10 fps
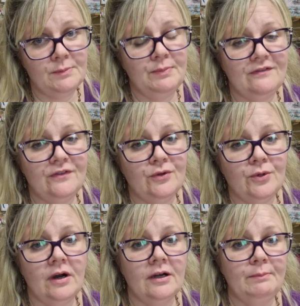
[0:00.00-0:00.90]
before
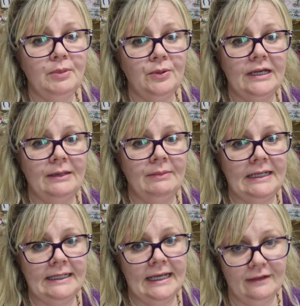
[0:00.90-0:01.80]
I put him in
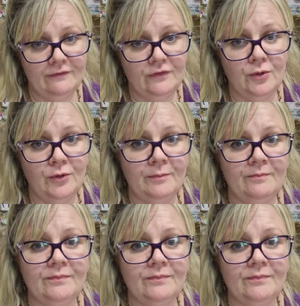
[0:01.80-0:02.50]
kit form.